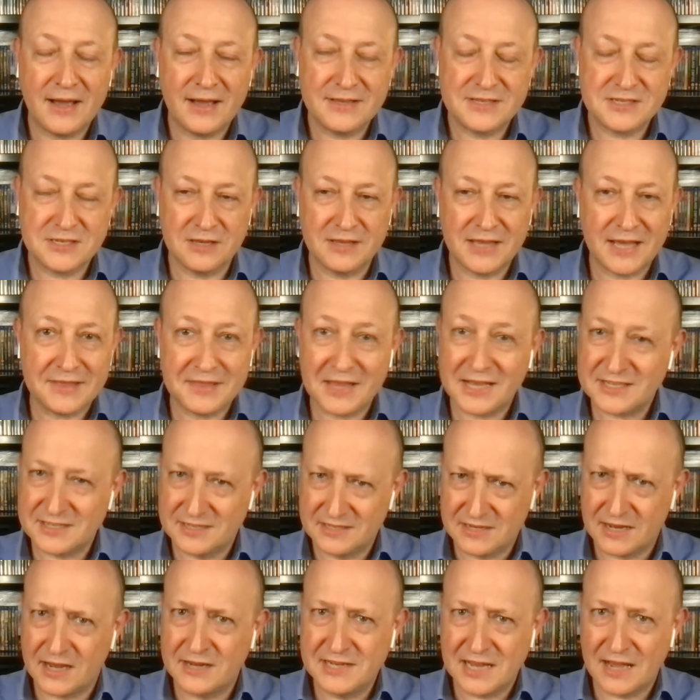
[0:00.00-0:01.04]
So that's
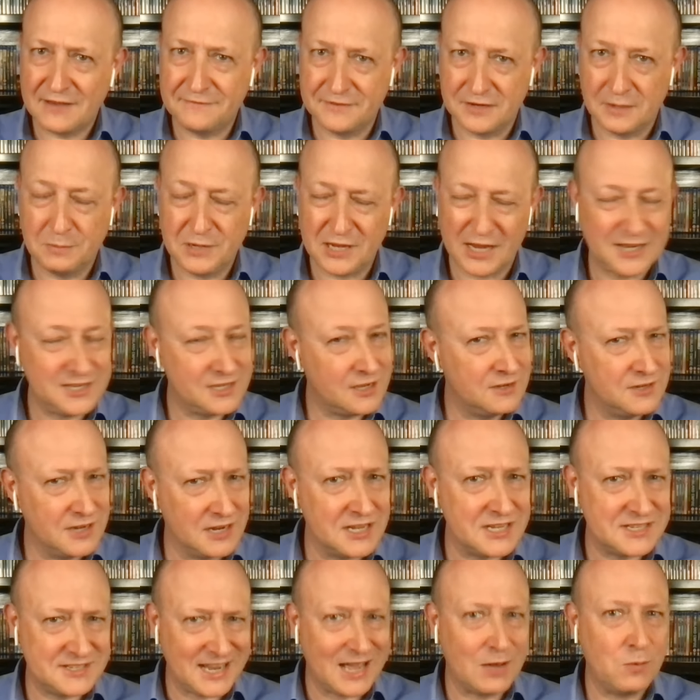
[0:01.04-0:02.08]
a definite play. I don't
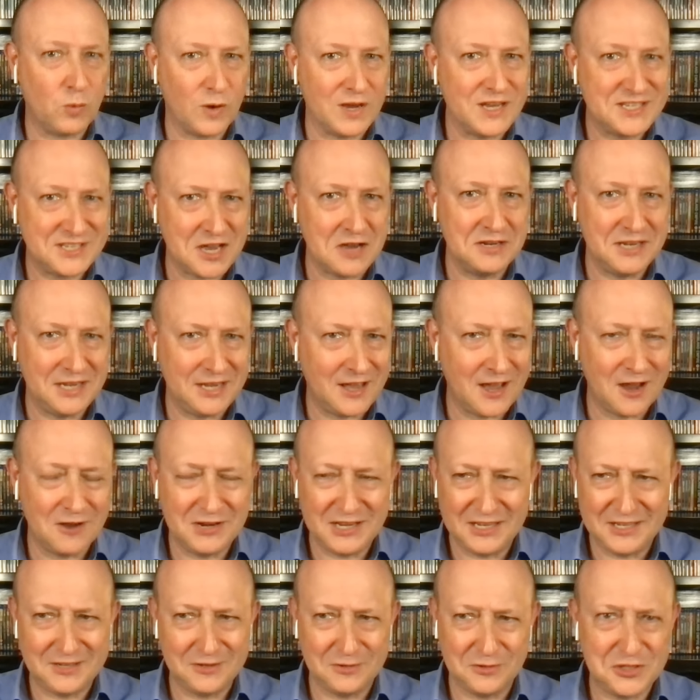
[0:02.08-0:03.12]
understand why Sony
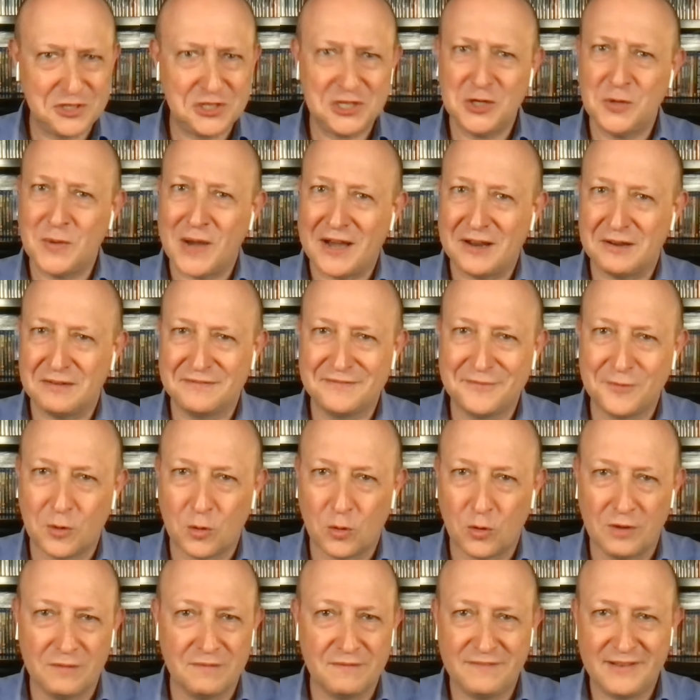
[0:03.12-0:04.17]
only do 2 out of
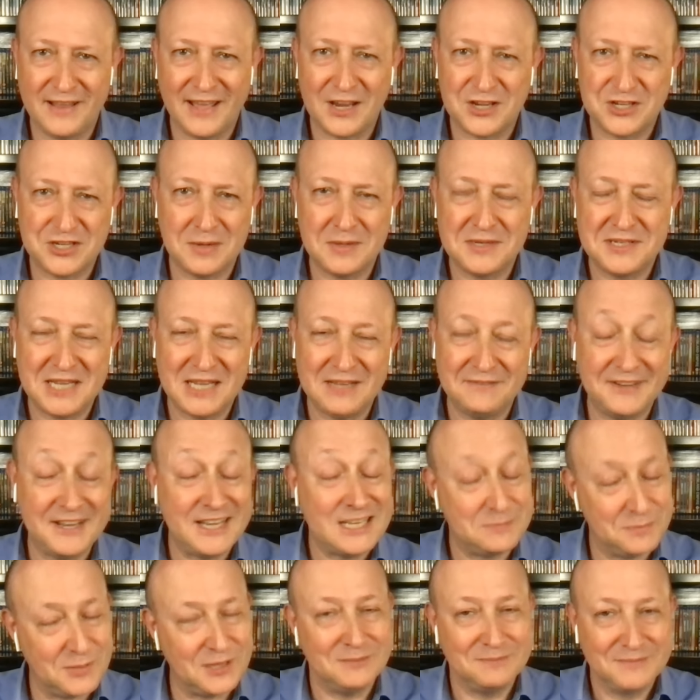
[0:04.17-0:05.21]
4 on flagship
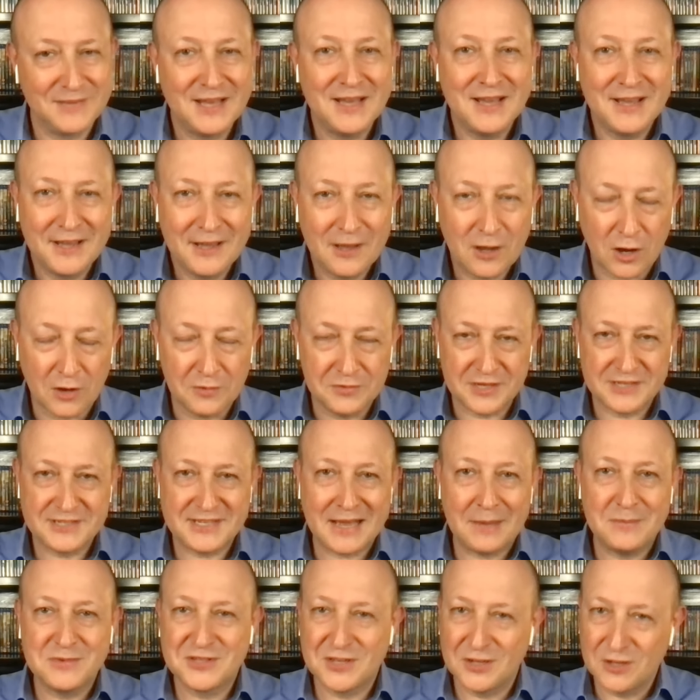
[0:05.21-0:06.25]
TVs, but on the
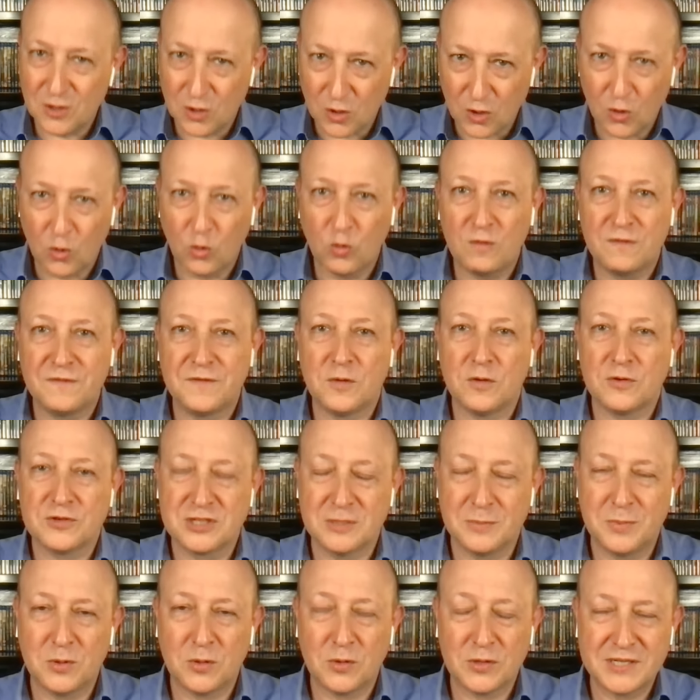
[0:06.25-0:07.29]
Samsung, all 4
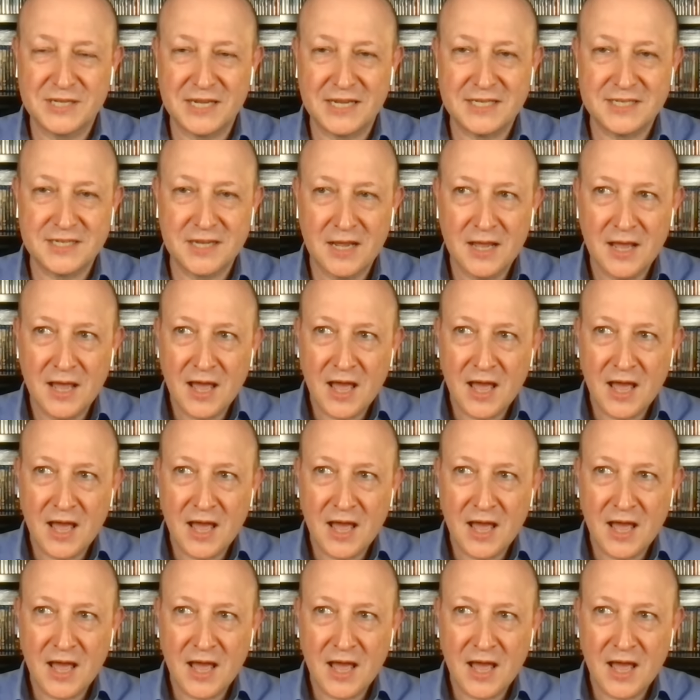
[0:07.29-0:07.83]
support it.